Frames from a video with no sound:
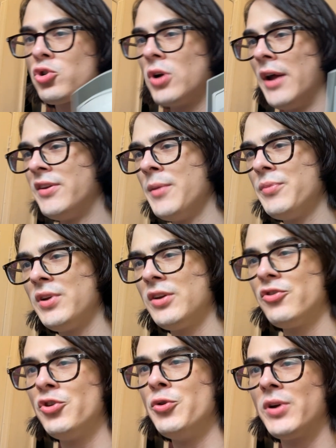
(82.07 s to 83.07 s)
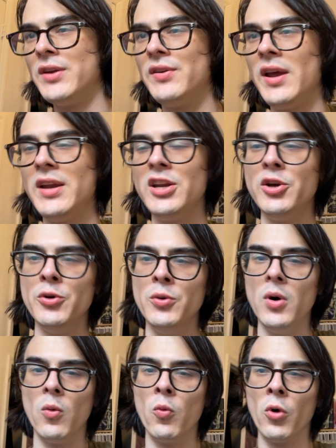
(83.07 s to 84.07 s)
attempting to
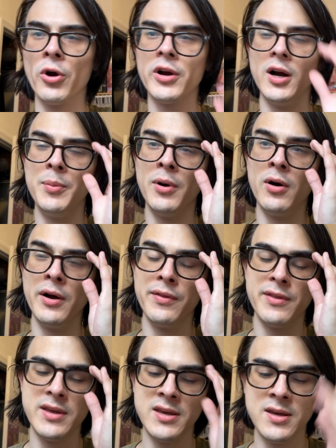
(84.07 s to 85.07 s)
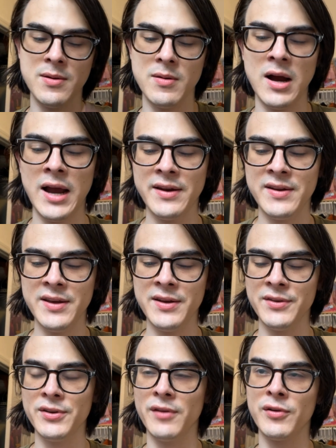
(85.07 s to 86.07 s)
continue work upon the
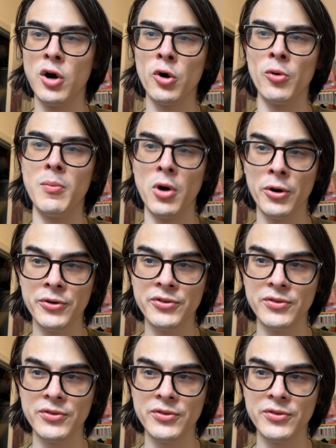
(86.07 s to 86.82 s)
ideas of Karl Marx,